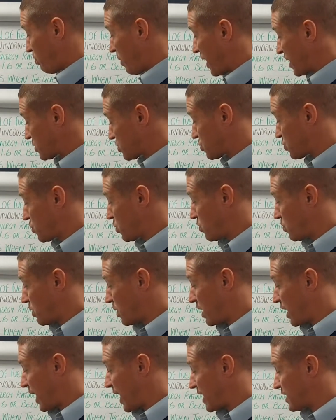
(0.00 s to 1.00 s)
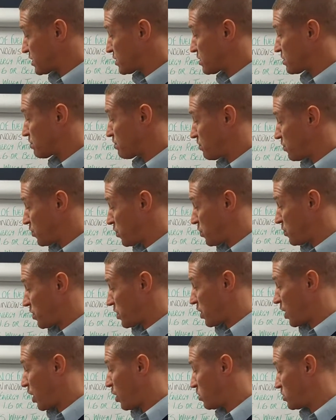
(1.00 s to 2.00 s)
pass through the glass, through the
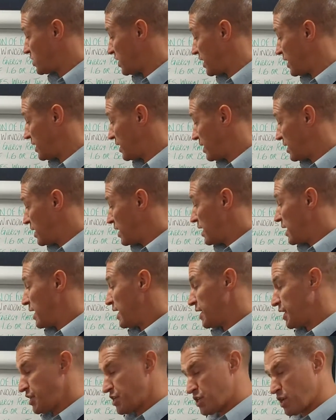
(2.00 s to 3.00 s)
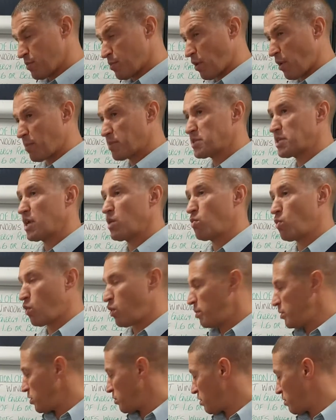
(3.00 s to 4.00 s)
coating and into your property,
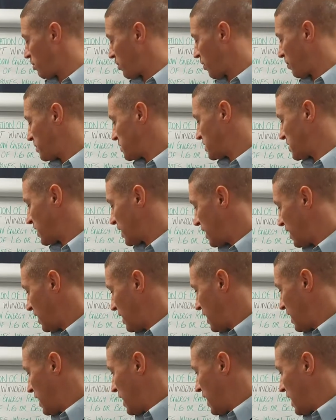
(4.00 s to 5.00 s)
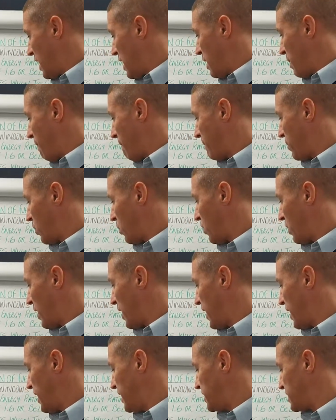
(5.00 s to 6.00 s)
warming up your property. But
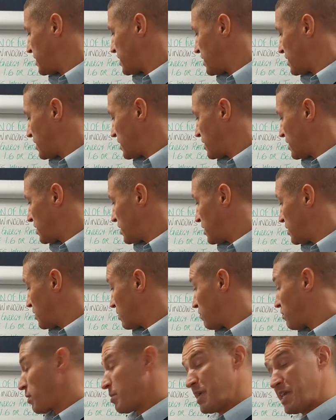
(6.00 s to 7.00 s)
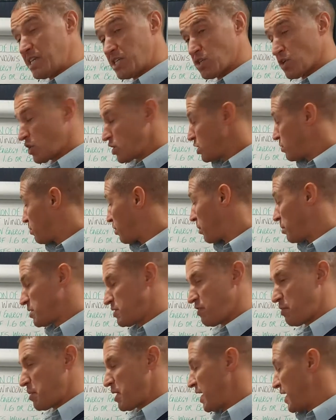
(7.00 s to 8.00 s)
heat from inside your property,
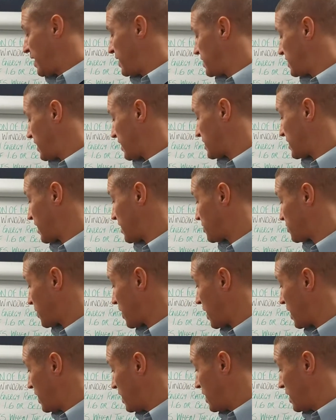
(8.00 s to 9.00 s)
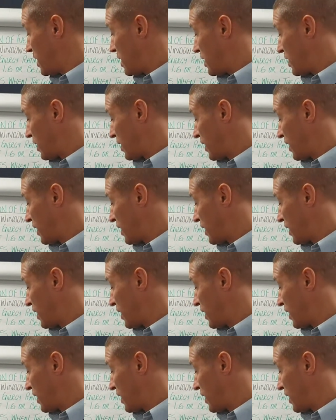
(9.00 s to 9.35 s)
from your heating, etc., will